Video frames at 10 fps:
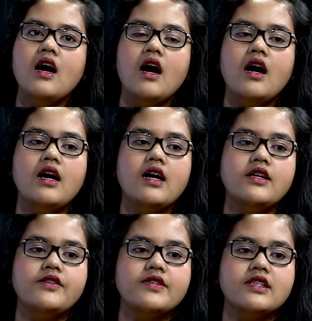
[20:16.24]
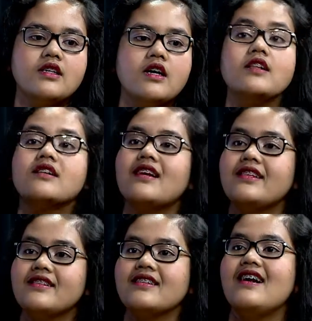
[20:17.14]
The reason
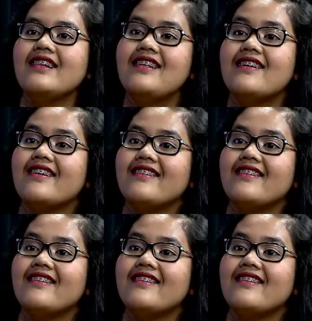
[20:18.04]
Gali and Ratna.